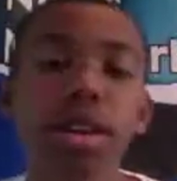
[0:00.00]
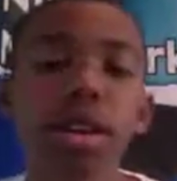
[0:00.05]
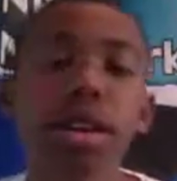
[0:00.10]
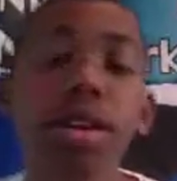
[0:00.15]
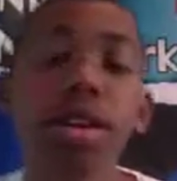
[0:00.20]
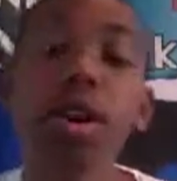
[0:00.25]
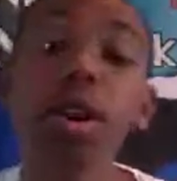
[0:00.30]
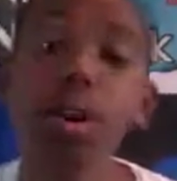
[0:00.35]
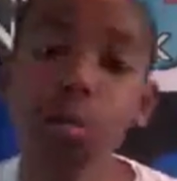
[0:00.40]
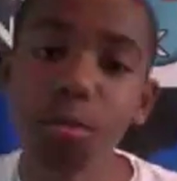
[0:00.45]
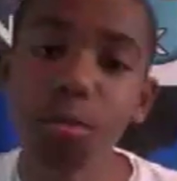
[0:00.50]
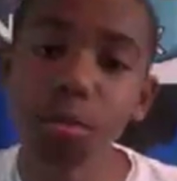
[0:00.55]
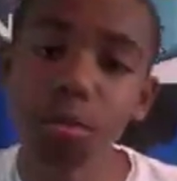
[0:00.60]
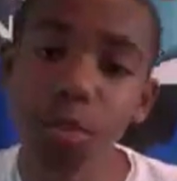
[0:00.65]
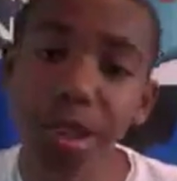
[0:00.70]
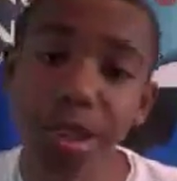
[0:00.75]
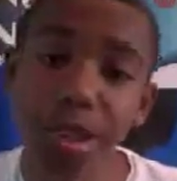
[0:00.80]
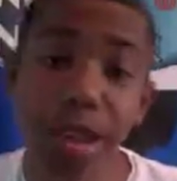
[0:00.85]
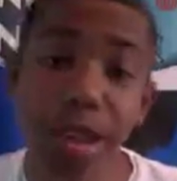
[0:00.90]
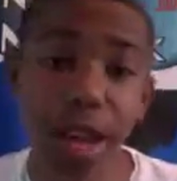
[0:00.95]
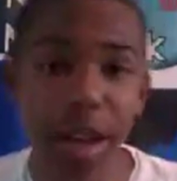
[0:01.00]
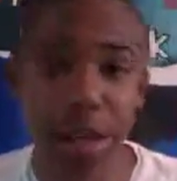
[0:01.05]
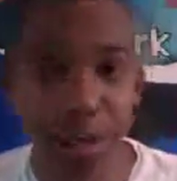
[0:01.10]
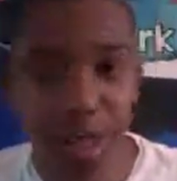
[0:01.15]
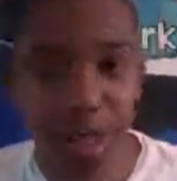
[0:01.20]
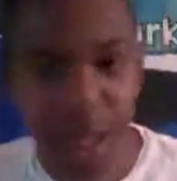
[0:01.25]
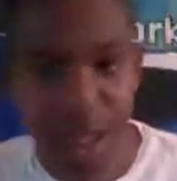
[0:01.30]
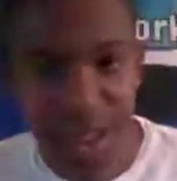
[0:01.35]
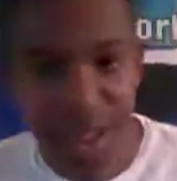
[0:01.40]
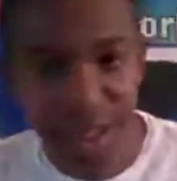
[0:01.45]
Nope, it's not a
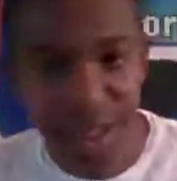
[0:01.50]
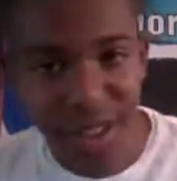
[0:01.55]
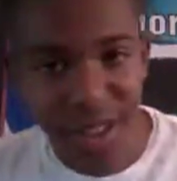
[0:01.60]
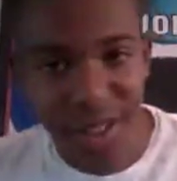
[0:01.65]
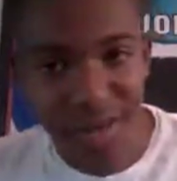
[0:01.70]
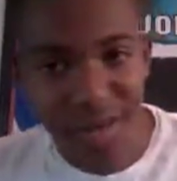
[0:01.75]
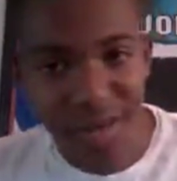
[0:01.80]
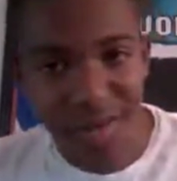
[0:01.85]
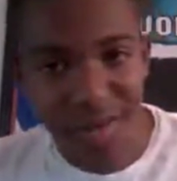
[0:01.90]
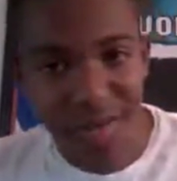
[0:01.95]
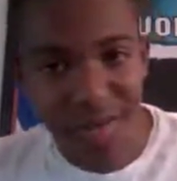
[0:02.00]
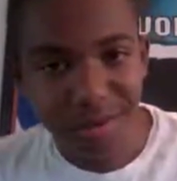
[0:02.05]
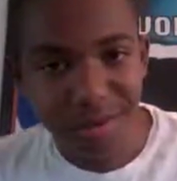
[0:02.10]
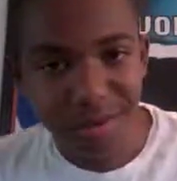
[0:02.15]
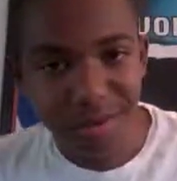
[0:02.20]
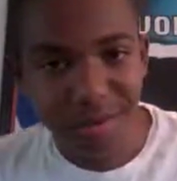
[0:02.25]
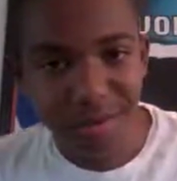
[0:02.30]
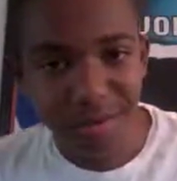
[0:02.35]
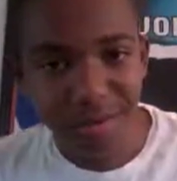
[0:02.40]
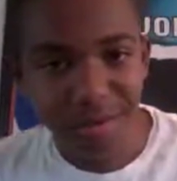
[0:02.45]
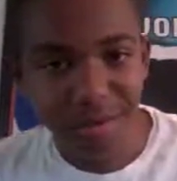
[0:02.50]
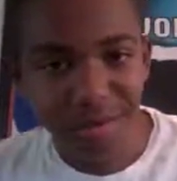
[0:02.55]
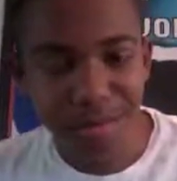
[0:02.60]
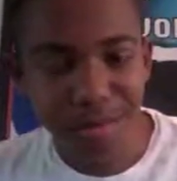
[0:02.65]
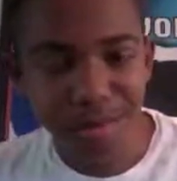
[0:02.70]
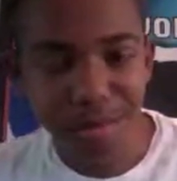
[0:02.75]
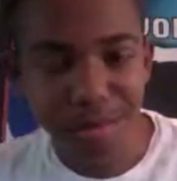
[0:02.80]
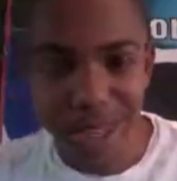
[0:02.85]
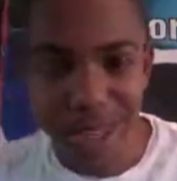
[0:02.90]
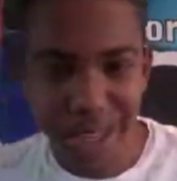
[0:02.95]
fish.
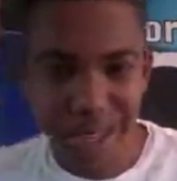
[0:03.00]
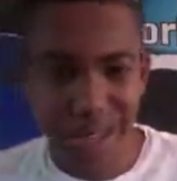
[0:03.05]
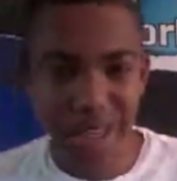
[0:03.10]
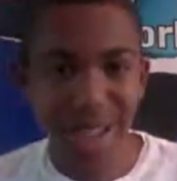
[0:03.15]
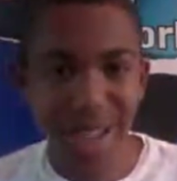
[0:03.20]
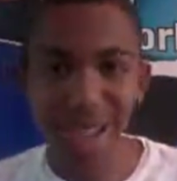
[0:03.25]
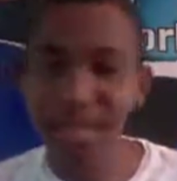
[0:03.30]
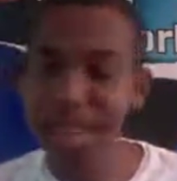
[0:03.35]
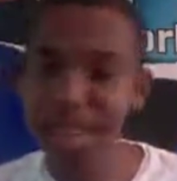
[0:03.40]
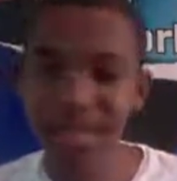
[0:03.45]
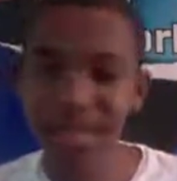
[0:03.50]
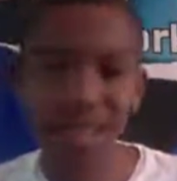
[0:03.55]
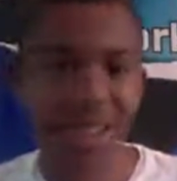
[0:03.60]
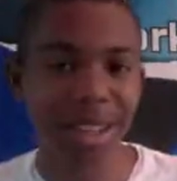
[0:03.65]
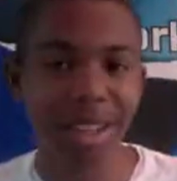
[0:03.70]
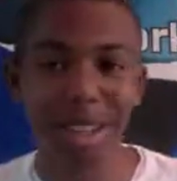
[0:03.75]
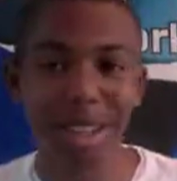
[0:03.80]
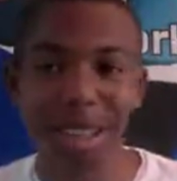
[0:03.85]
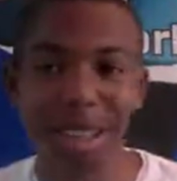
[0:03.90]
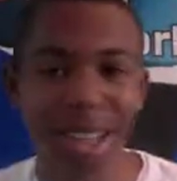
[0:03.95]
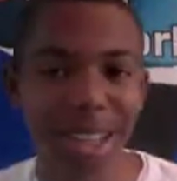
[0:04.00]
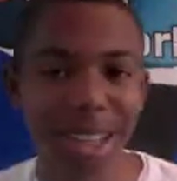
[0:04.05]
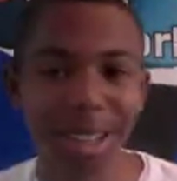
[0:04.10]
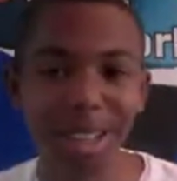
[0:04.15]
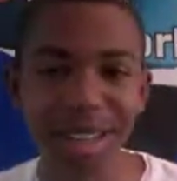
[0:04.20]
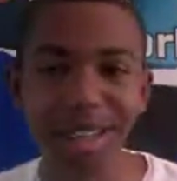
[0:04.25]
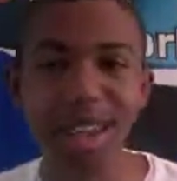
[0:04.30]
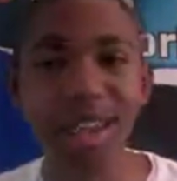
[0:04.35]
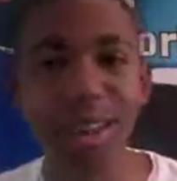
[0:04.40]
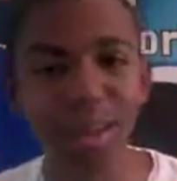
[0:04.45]
And it's not a good idea to
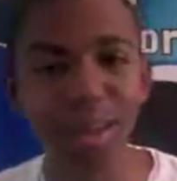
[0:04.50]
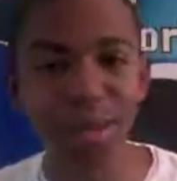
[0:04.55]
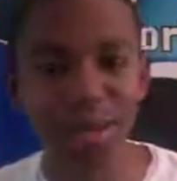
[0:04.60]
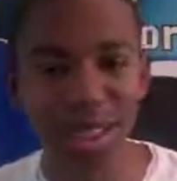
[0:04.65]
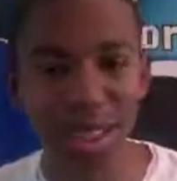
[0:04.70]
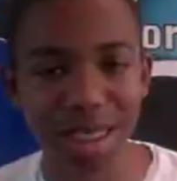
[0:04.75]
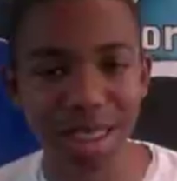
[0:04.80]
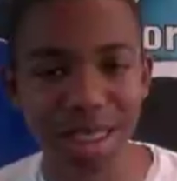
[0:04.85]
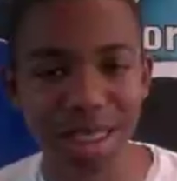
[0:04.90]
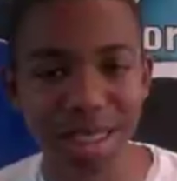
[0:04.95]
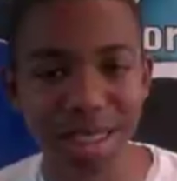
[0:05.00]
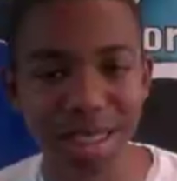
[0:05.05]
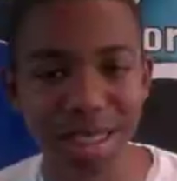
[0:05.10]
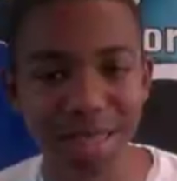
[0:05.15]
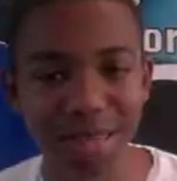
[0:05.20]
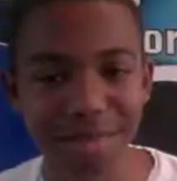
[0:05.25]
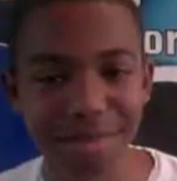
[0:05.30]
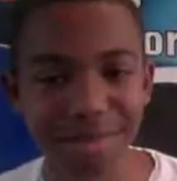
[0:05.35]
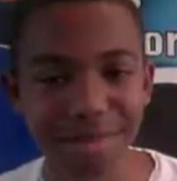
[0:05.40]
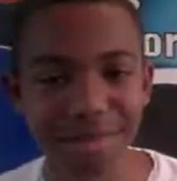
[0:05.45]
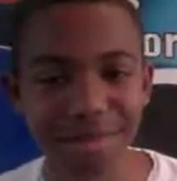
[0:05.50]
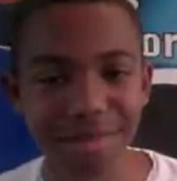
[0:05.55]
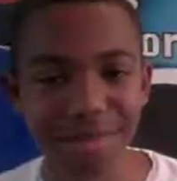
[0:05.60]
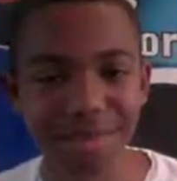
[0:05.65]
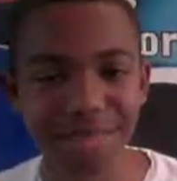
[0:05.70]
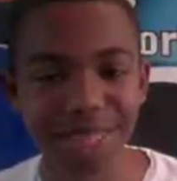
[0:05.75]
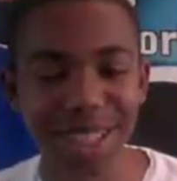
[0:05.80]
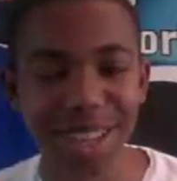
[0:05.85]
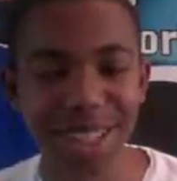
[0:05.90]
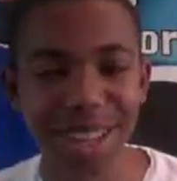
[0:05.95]
cuddle with it.
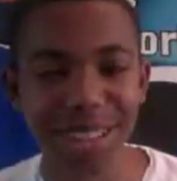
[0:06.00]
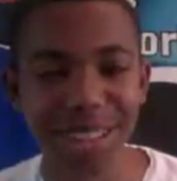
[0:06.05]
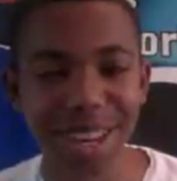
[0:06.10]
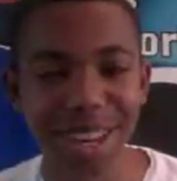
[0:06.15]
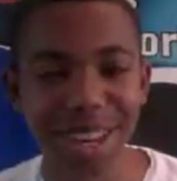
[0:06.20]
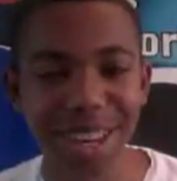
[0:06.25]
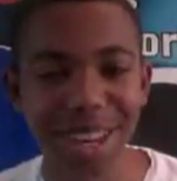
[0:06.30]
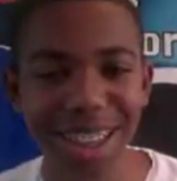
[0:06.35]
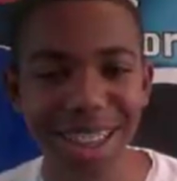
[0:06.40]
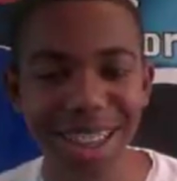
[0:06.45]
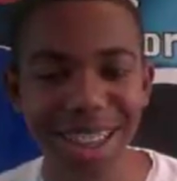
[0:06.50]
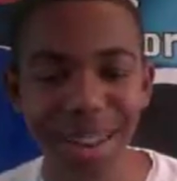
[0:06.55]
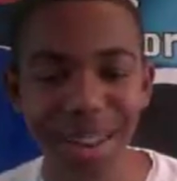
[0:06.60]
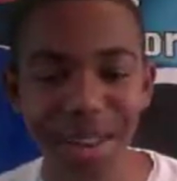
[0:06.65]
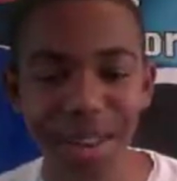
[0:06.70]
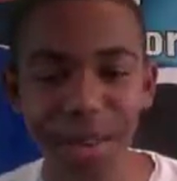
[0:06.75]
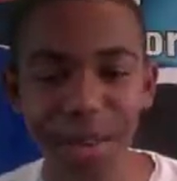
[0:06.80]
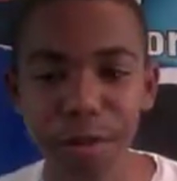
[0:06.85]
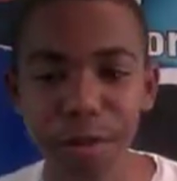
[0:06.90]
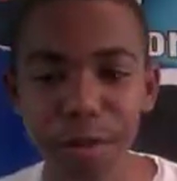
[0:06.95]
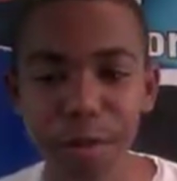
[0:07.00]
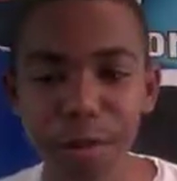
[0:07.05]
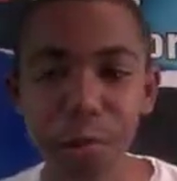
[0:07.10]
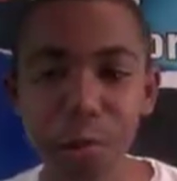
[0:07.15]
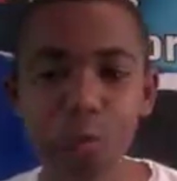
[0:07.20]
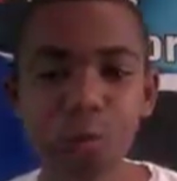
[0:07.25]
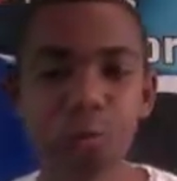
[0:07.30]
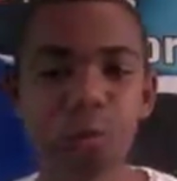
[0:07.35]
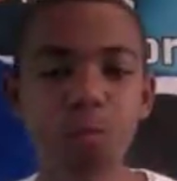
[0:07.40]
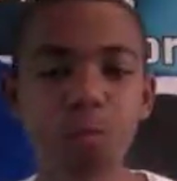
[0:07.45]
See what I did there?
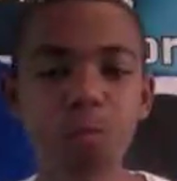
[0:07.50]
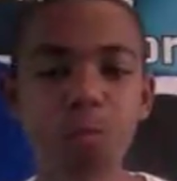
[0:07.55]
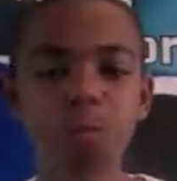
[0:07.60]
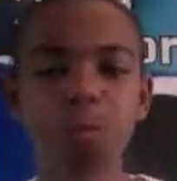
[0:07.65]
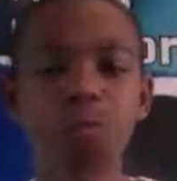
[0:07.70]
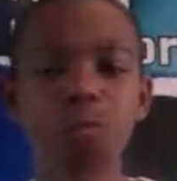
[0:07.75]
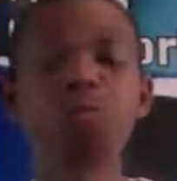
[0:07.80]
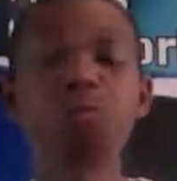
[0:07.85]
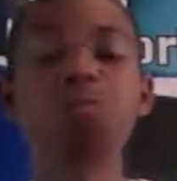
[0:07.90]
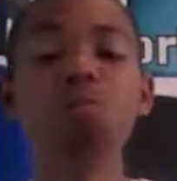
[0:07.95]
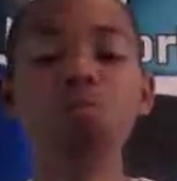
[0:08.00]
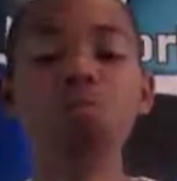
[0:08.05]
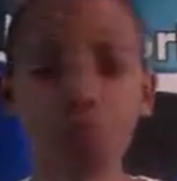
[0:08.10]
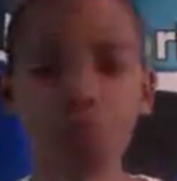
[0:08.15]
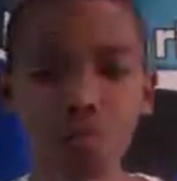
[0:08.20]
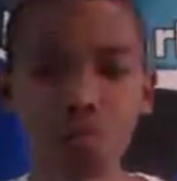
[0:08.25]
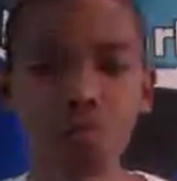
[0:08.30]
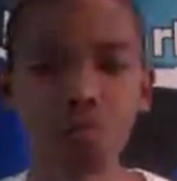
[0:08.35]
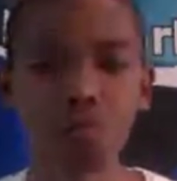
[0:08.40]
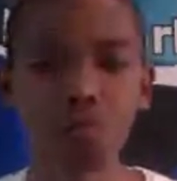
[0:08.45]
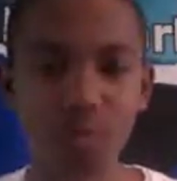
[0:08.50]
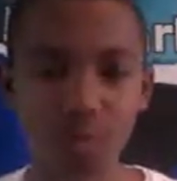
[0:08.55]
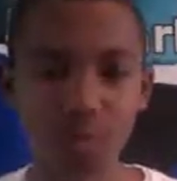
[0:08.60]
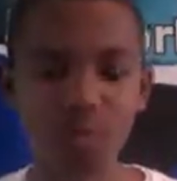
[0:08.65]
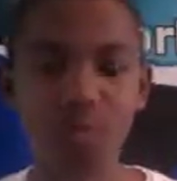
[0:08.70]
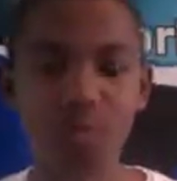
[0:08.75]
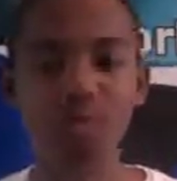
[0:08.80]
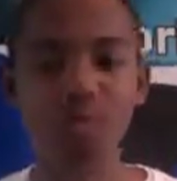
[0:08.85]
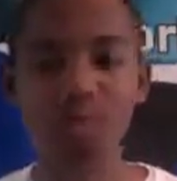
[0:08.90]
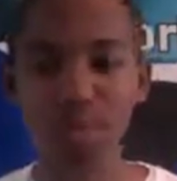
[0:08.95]
Mm-hmm.
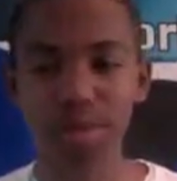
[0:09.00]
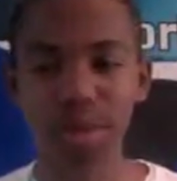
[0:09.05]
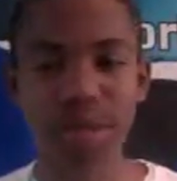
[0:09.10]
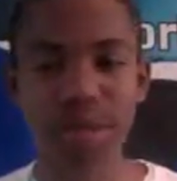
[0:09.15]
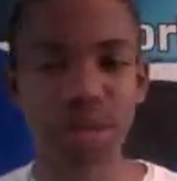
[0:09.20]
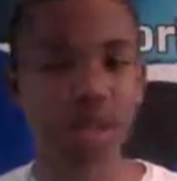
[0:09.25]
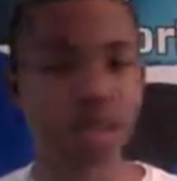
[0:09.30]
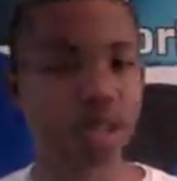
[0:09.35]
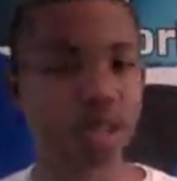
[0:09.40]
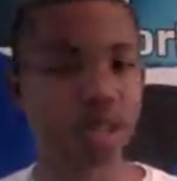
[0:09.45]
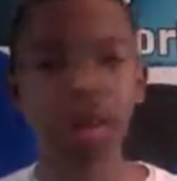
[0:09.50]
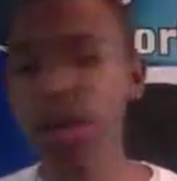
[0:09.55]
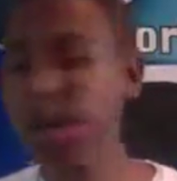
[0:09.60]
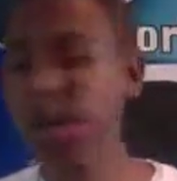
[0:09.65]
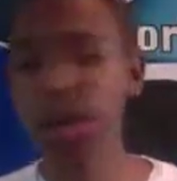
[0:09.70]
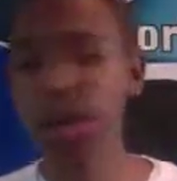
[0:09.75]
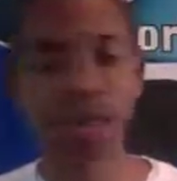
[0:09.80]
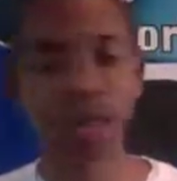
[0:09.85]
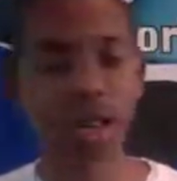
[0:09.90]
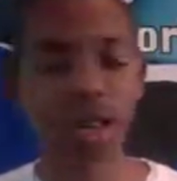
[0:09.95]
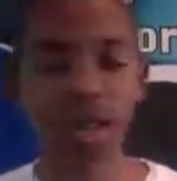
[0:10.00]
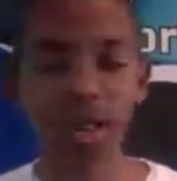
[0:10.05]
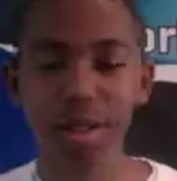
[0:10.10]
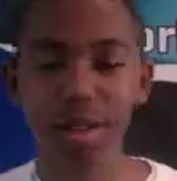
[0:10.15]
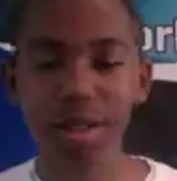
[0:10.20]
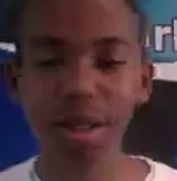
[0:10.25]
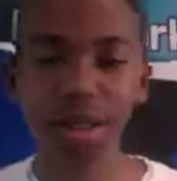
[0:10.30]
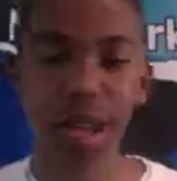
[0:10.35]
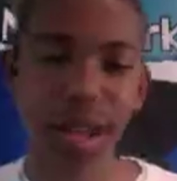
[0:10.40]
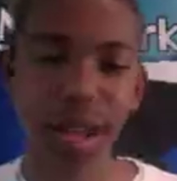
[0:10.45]
Don't.
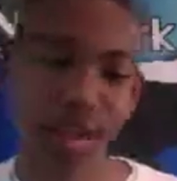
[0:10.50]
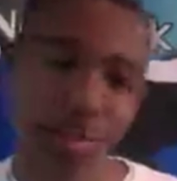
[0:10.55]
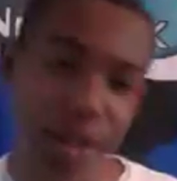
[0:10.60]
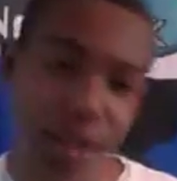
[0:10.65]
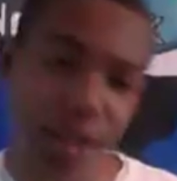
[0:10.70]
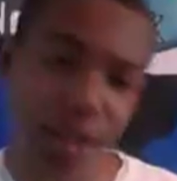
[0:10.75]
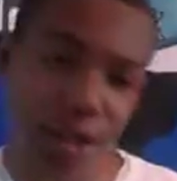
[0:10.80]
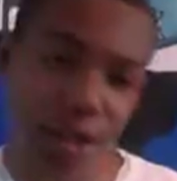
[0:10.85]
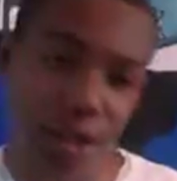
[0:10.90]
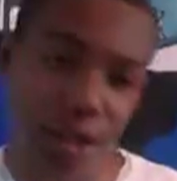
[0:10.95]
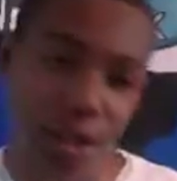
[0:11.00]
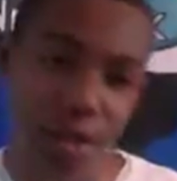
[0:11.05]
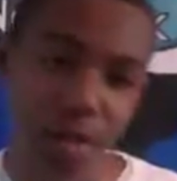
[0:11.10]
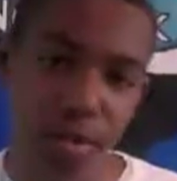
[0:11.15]
It's not a fish.